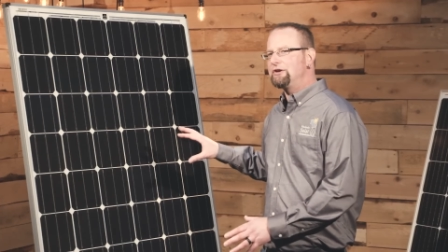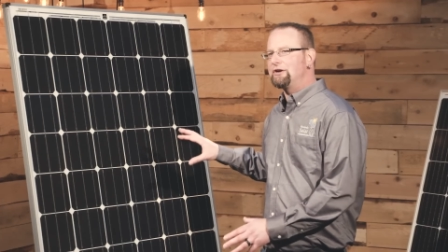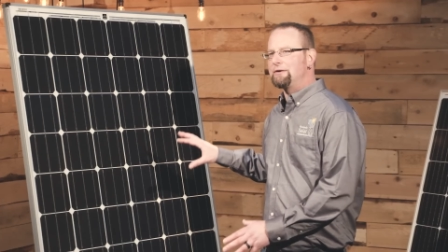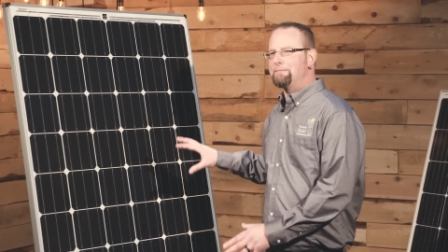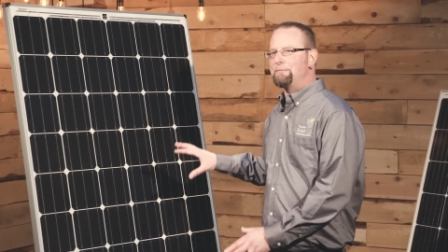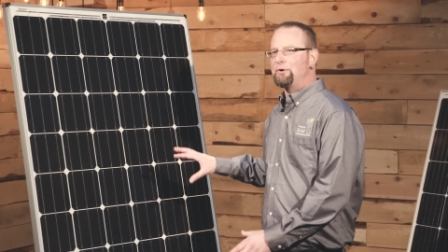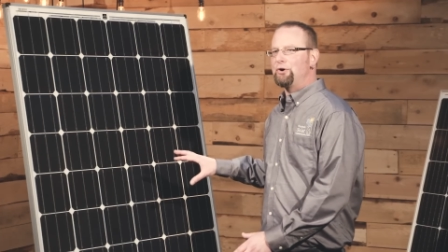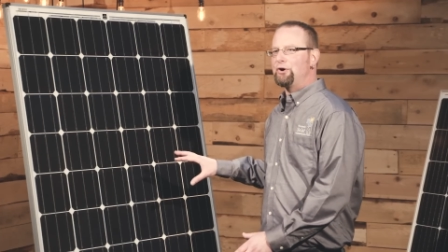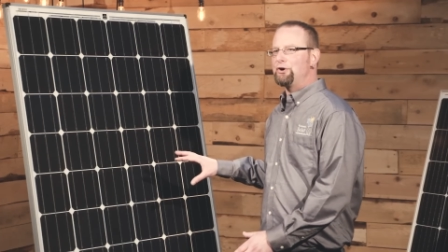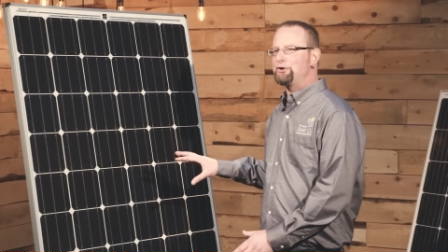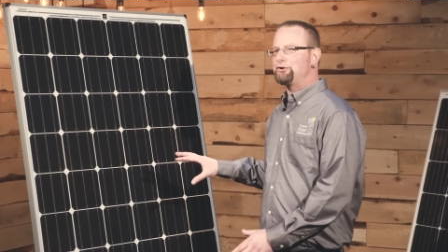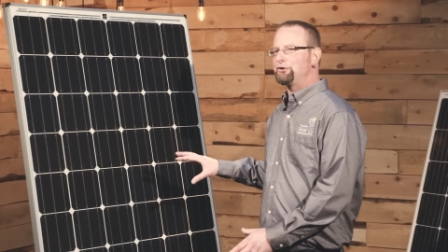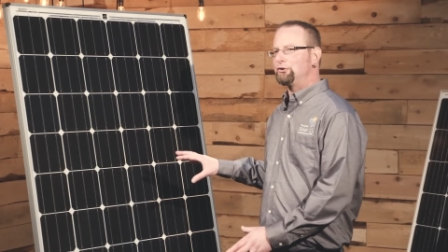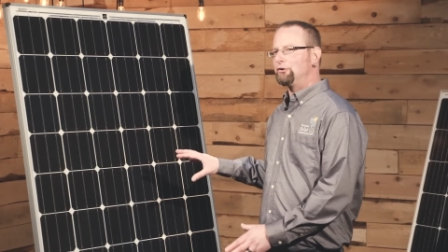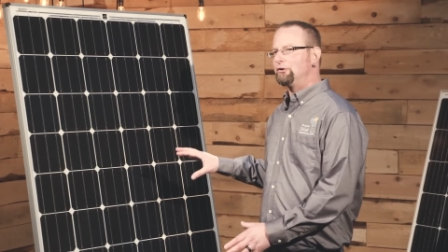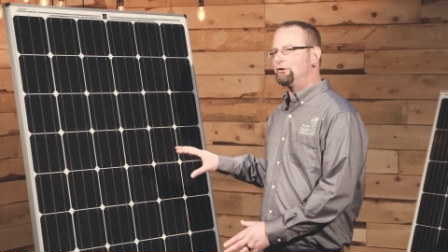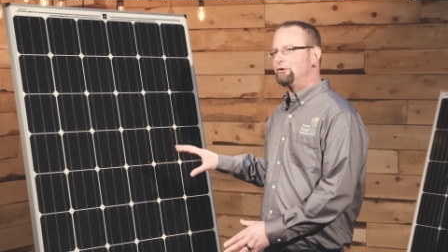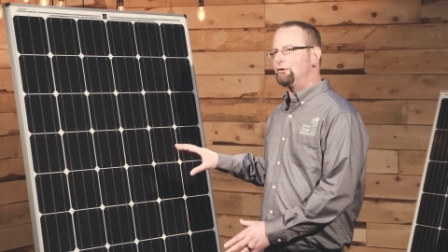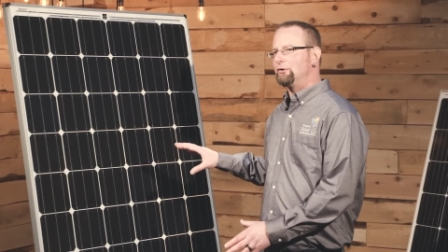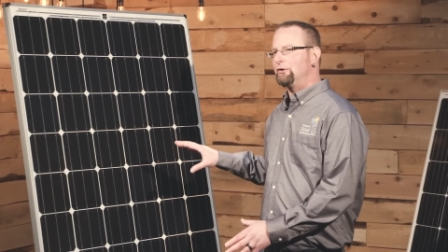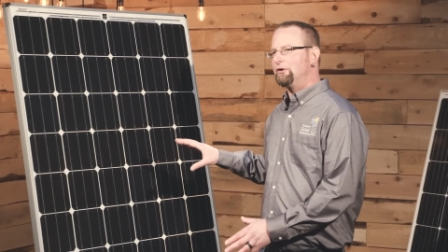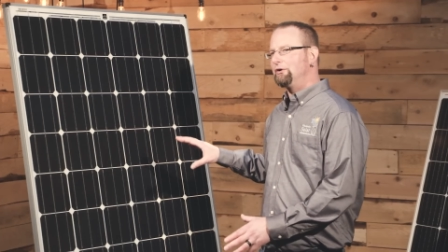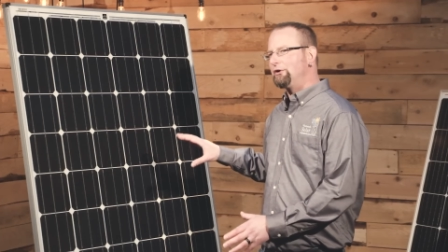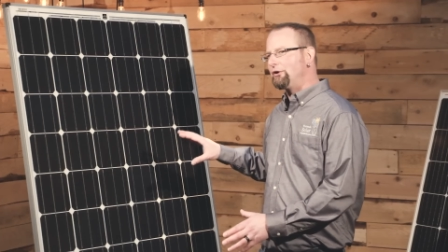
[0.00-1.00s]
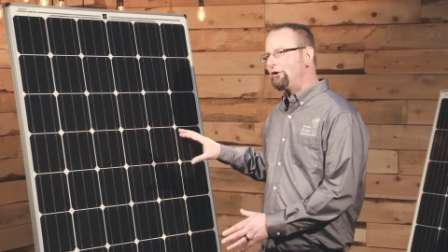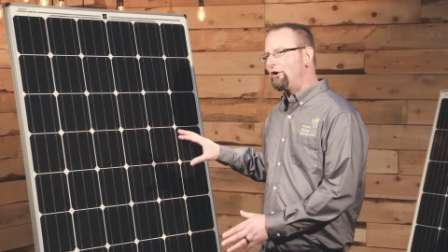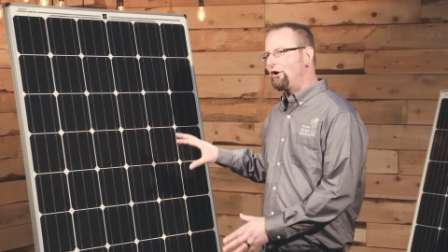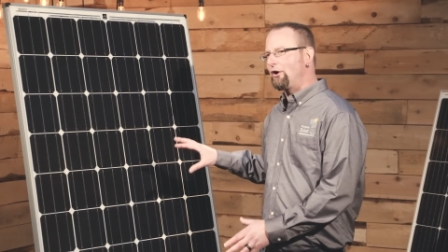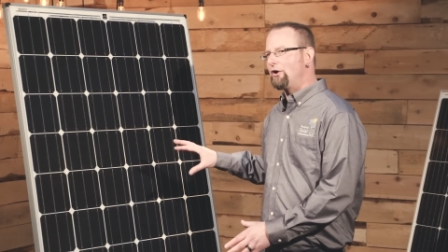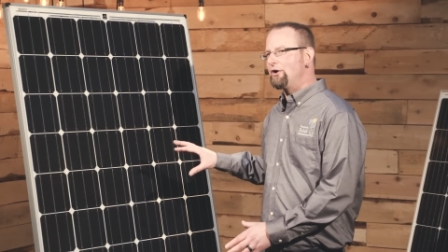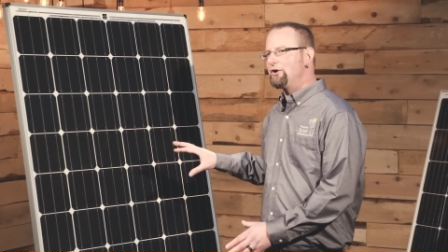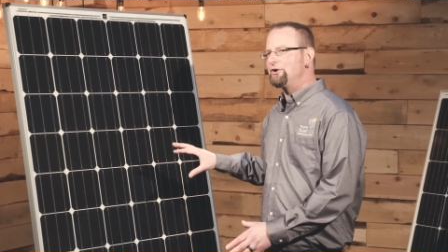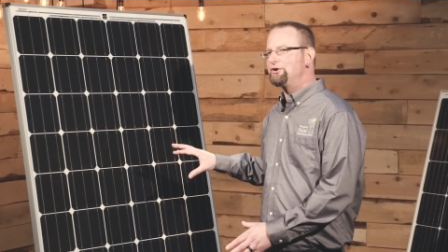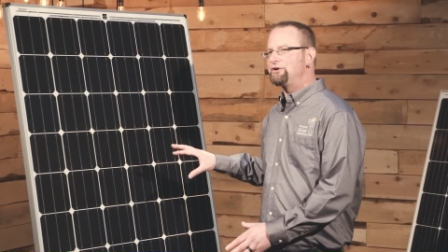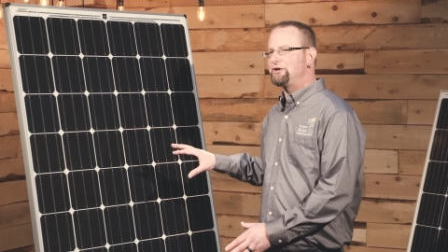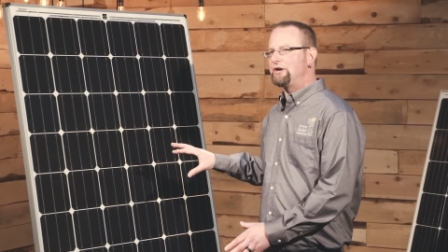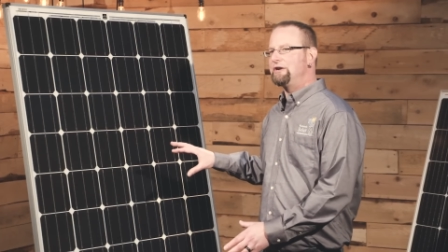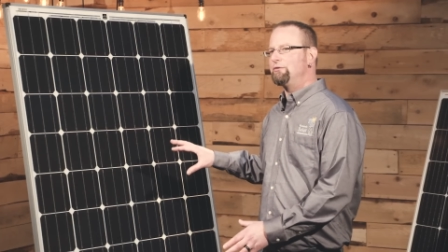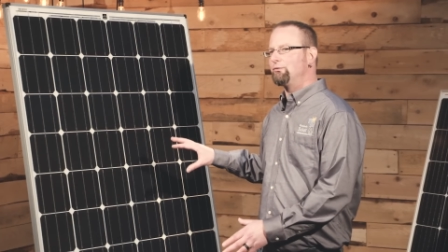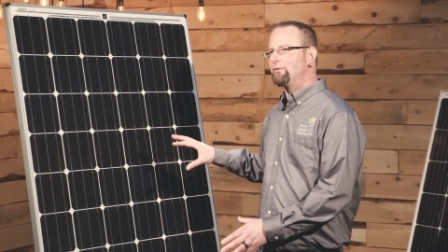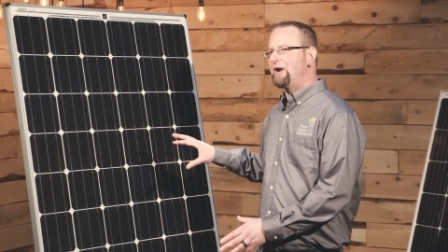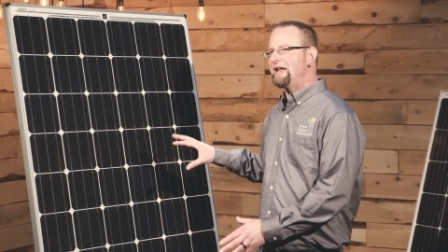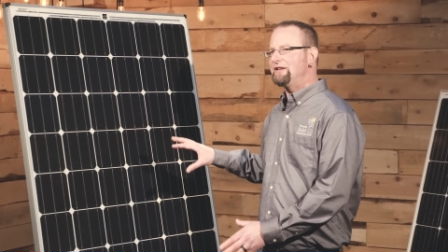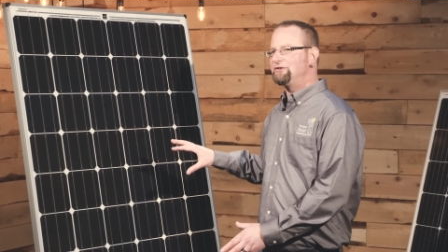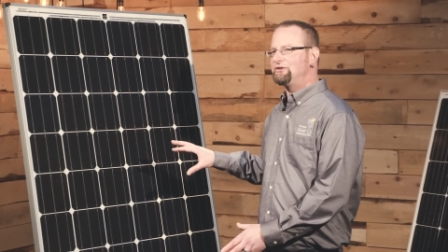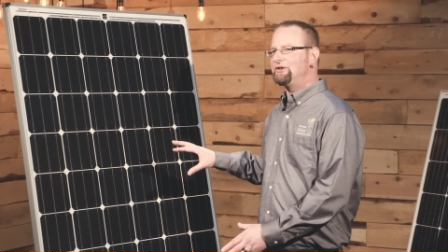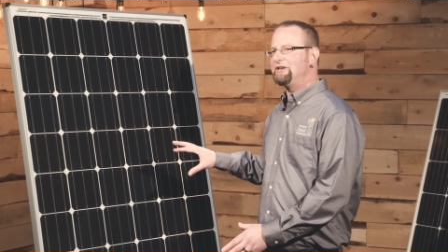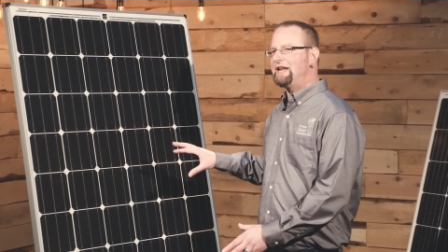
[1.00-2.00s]
commercial or large
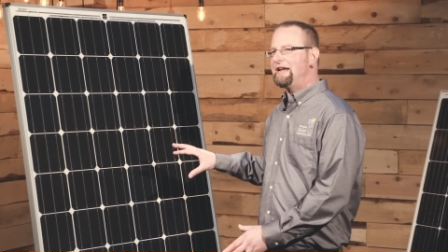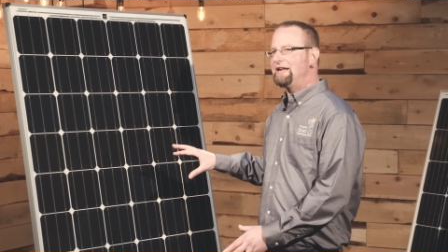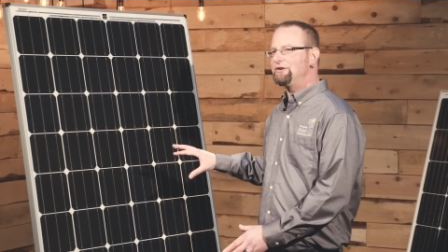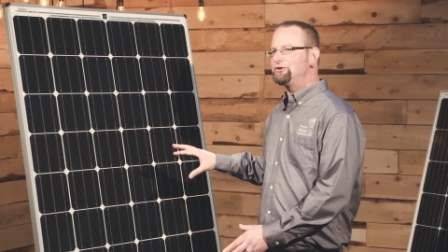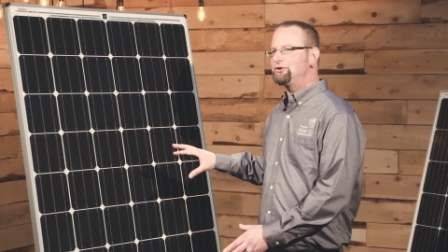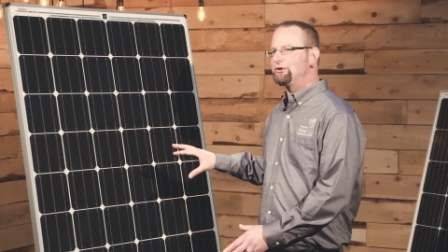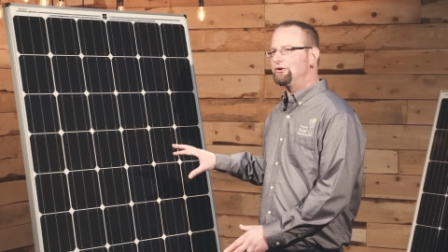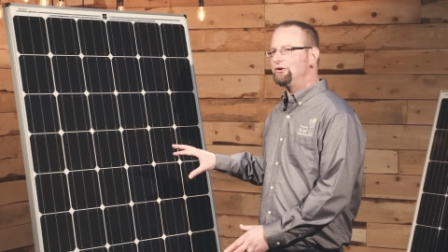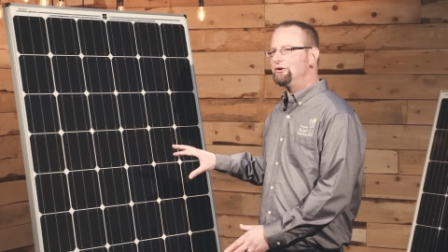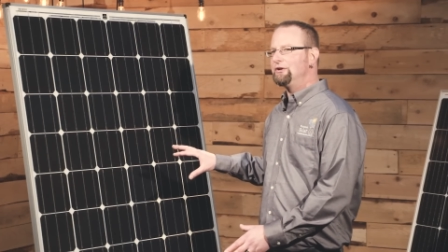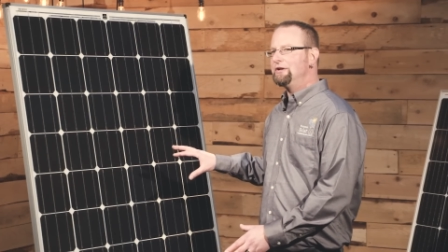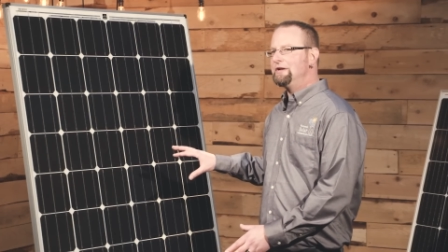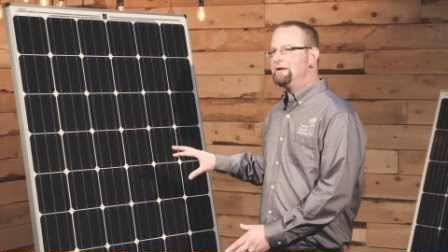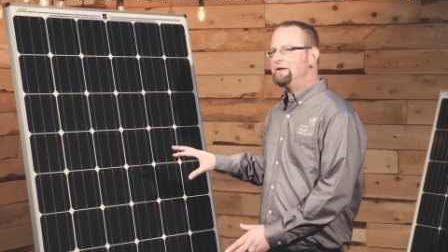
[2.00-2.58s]
residential,